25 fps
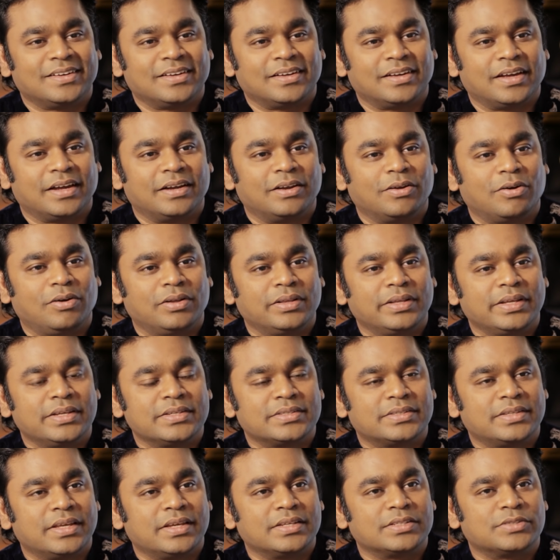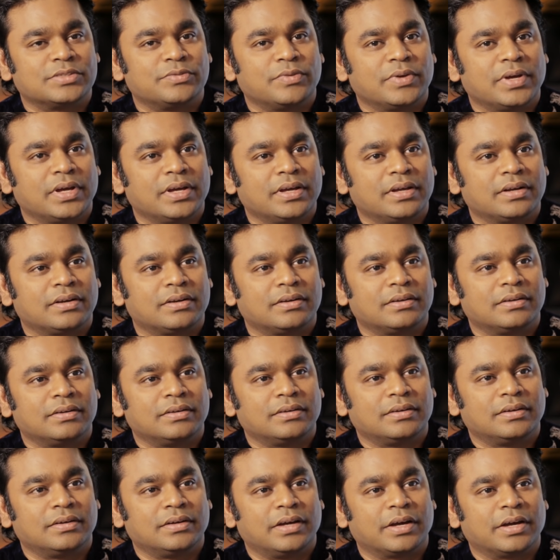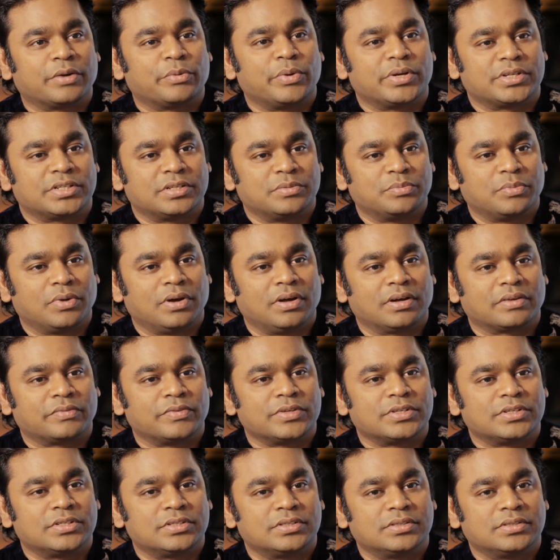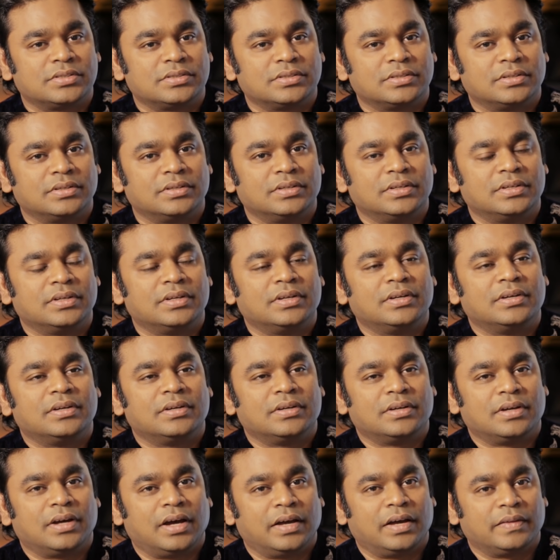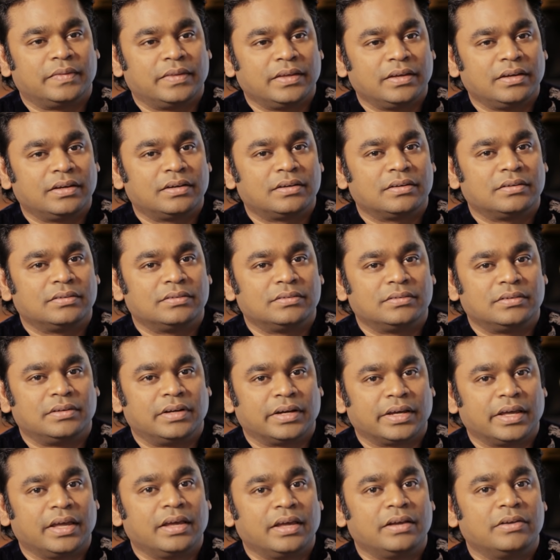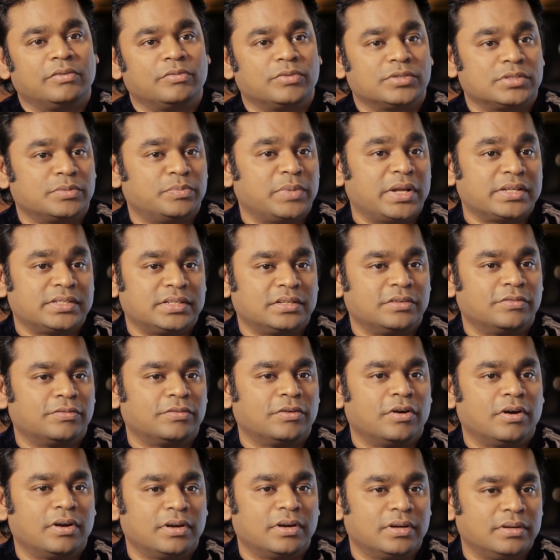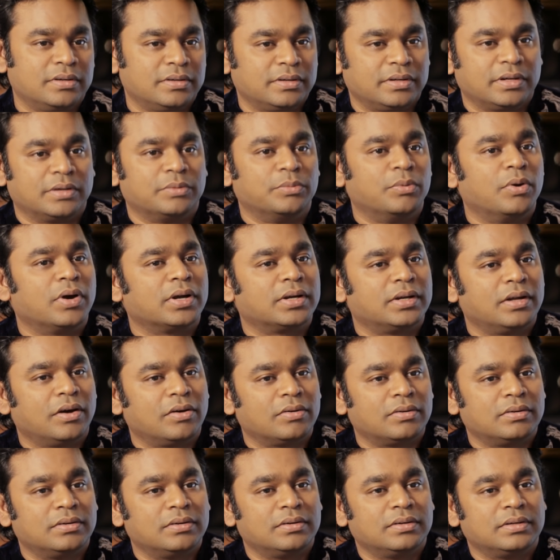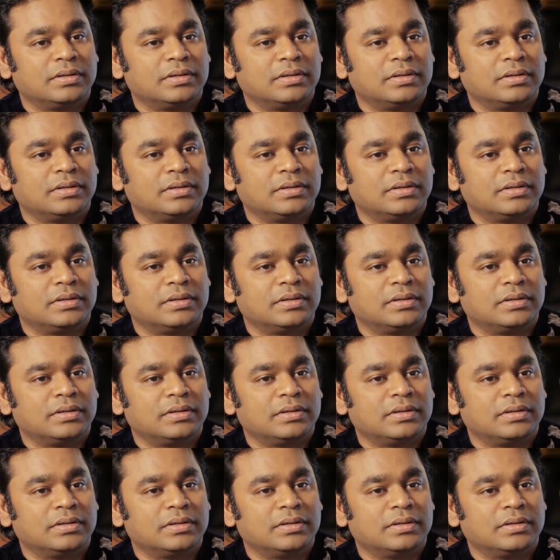And all these things were a question mark, which I think, again, was a blessing of God. It worked out.